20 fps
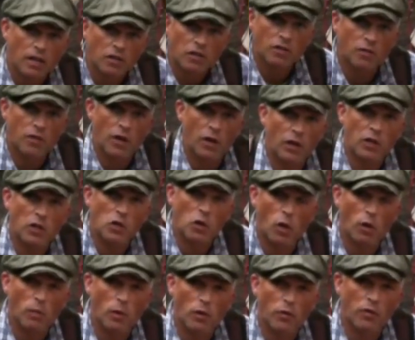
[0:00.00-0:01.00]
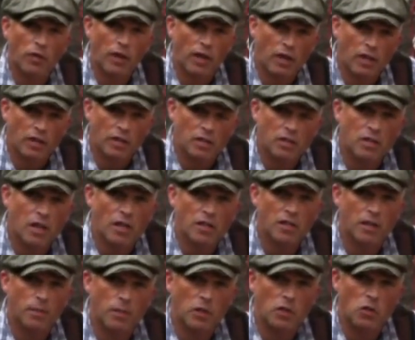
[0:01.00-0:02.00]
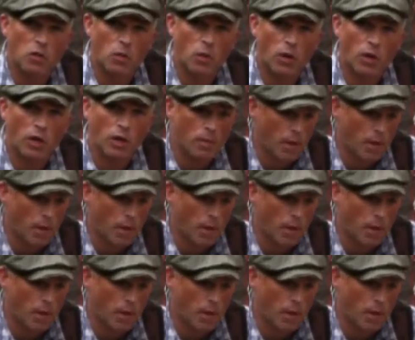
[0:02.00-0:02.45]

It's a very normal thing, and it's not something to worry